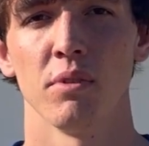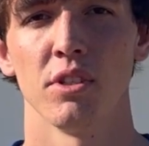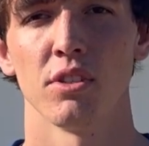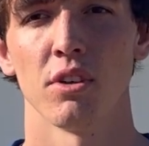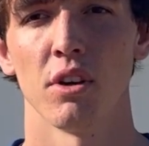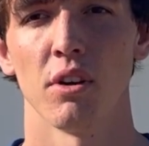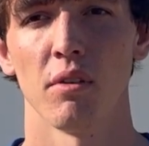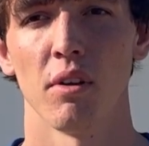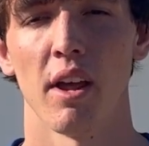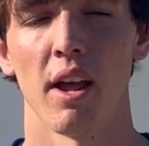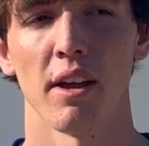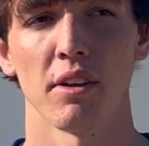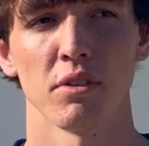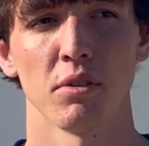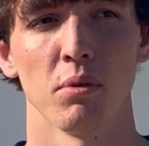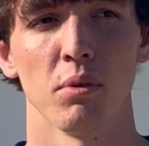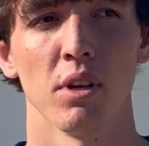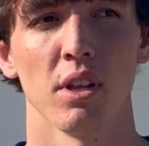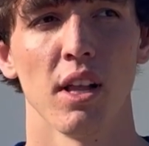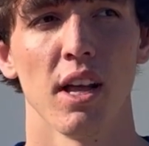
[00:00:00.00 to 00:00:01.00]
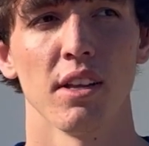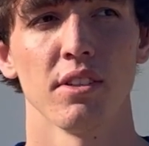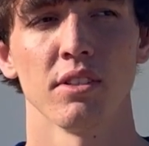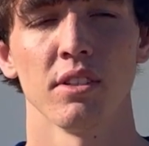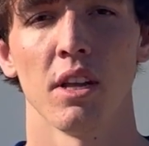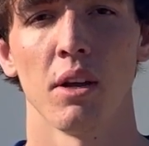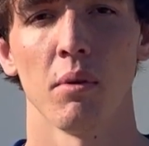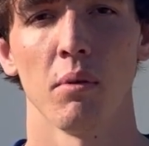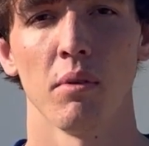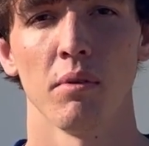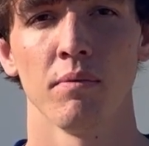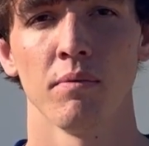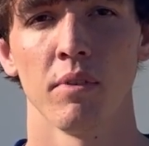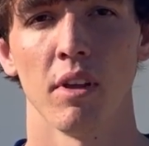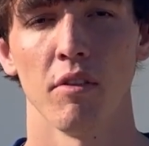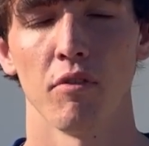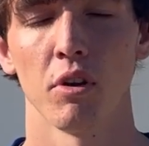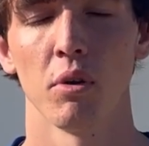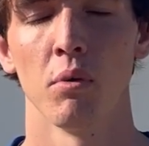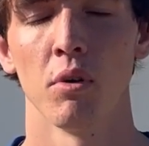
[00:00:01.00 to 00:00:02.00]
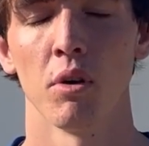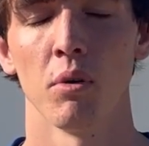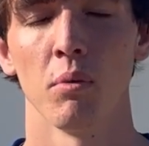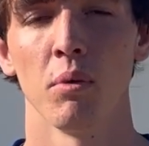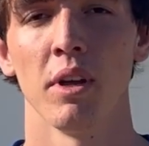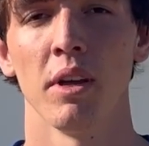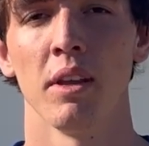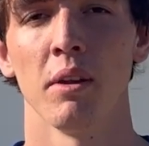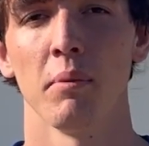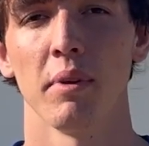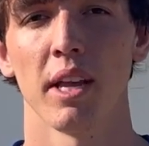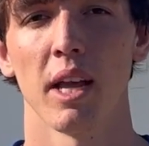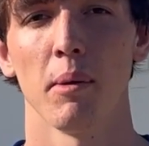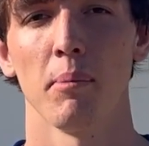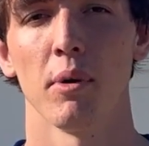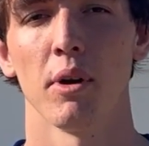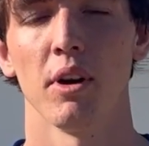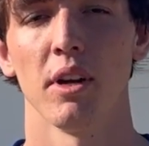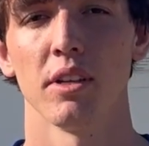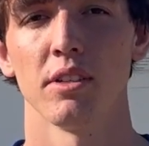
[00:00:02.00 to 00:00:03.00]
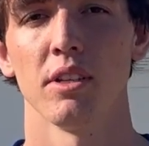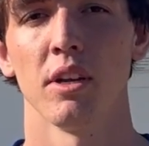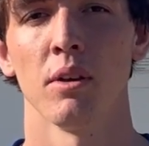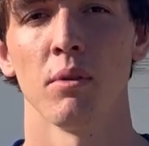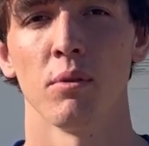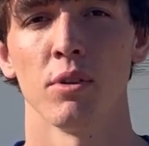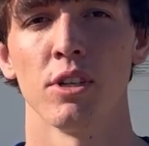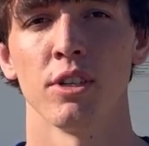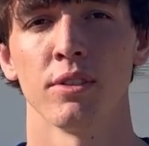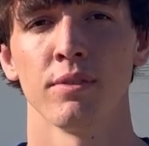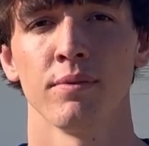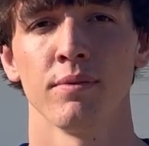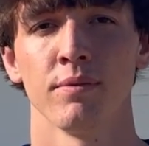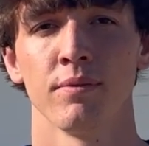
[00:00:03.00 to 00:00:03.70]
We started actually realizing that if we want to win, then we got to put our heads down to work.